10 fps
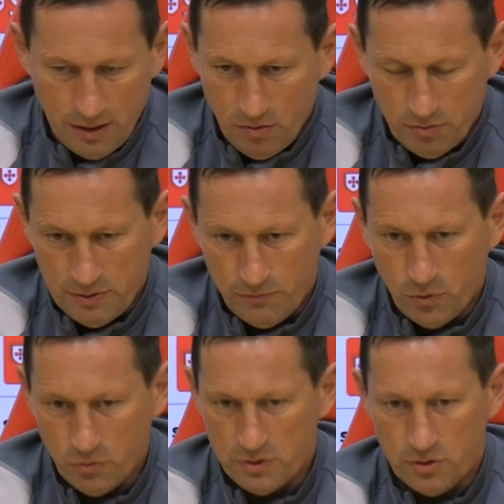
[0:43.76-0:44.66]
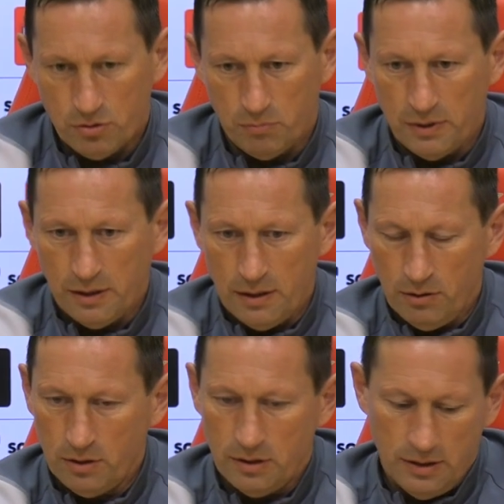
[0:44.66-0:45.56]
now, the focus is completely
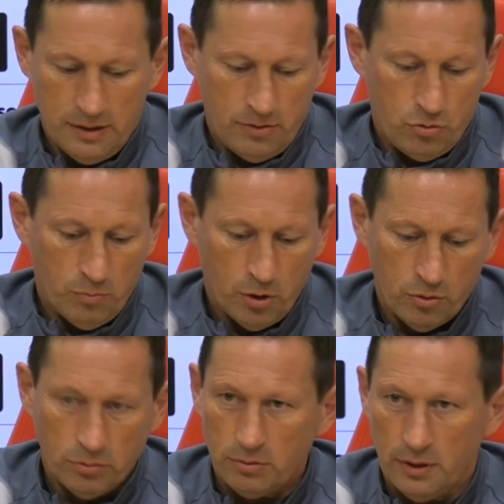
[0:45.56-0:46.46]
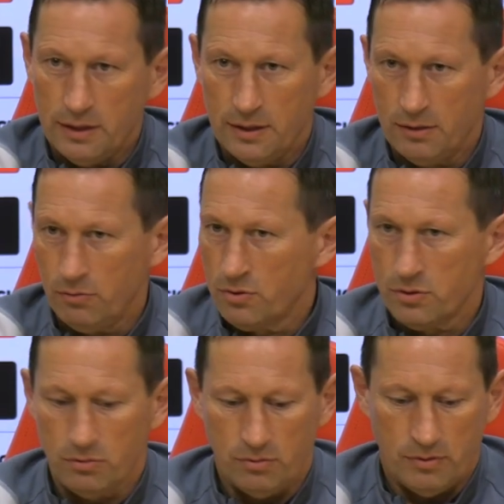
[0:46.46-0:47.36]
on uh, tomorrow, and then
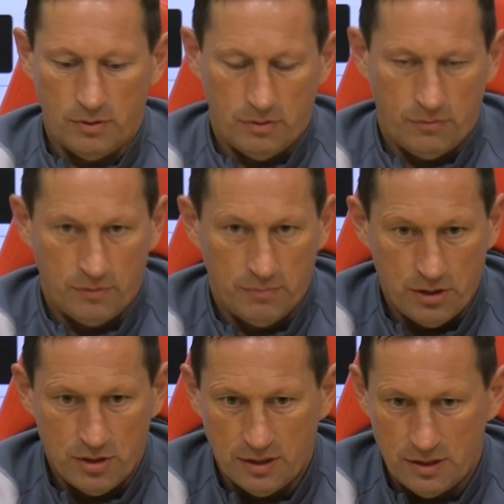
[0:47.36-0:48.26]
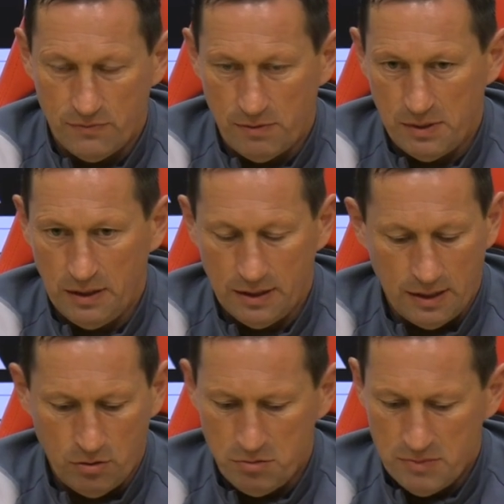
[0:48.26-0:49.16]
also uh, of the match against
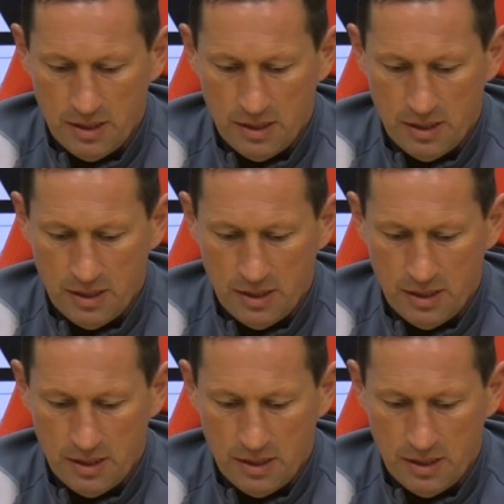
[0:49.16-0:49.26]
Famalicão.